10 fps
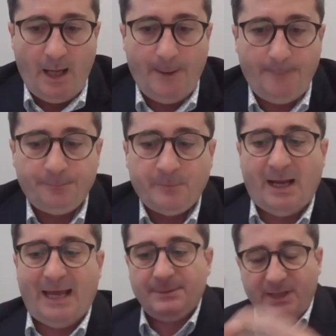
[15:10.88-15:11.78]

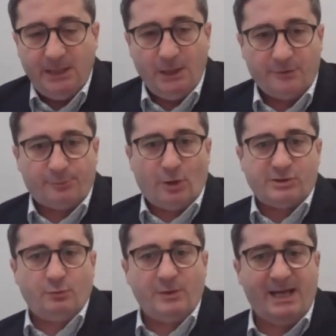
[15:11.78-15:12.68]
At the beginning of the
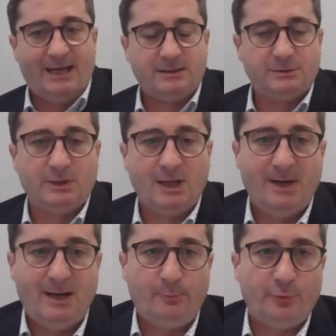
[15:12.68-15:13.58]
project, we had to
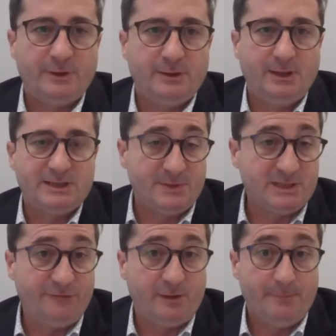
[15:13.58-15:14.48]
come up with a
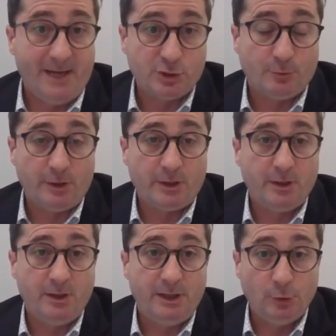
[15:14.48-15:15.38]
specific benchmark
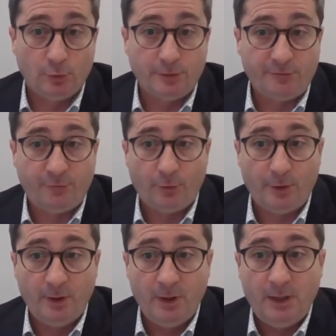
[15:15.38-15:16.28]
in order
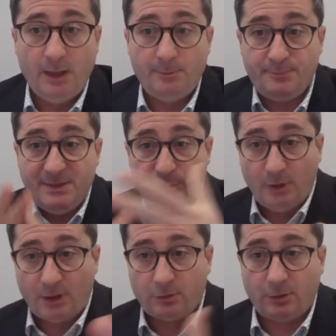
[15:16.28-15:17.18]
for
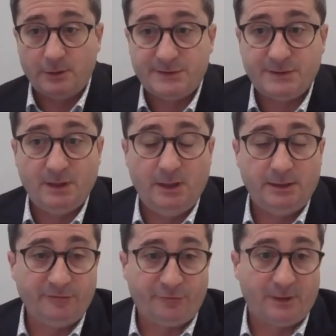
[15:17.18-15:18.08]
people across
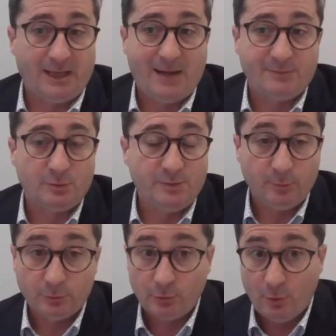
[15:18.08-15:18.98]
different labs to be
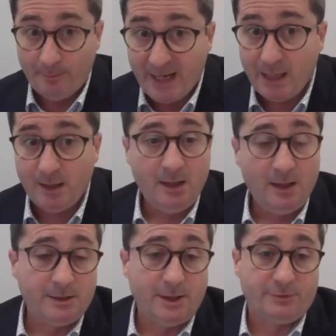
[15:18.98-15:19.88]
able to compare
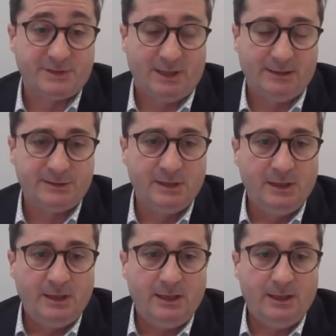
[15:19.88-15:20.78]
their results.
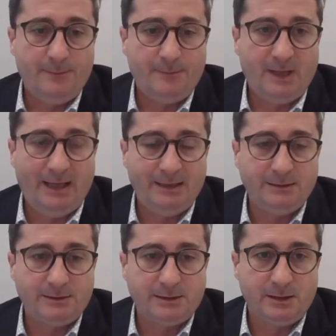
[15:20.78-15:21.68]

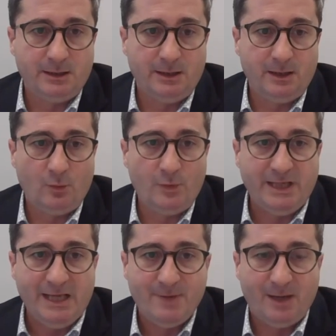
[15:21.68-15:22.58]
We
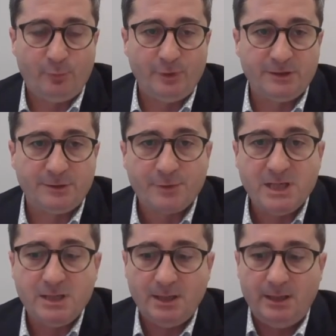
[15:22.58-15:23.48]
came up with
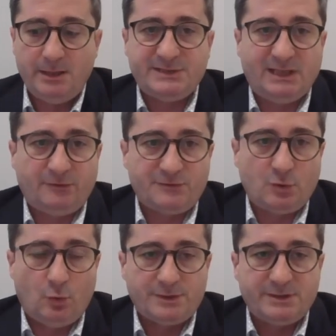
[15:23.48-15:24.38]
three set of
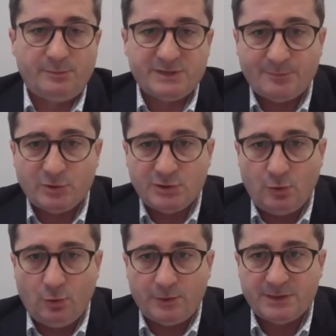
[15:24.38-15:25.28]
scores: the perception
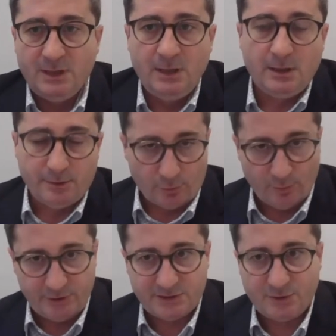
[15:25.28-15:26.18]
scores, the
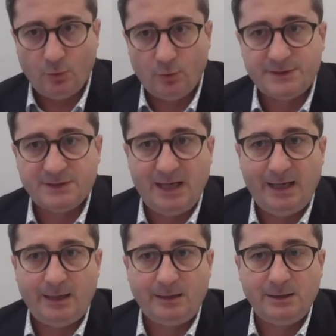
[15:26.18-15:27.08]
robotic scores,
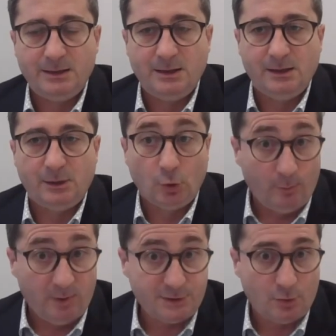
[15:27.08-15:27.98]
and the
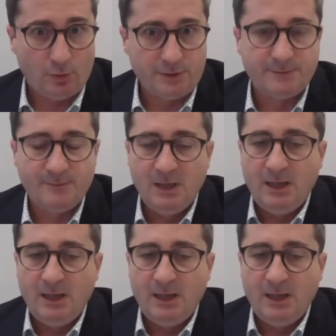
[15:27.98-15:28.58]
global scores.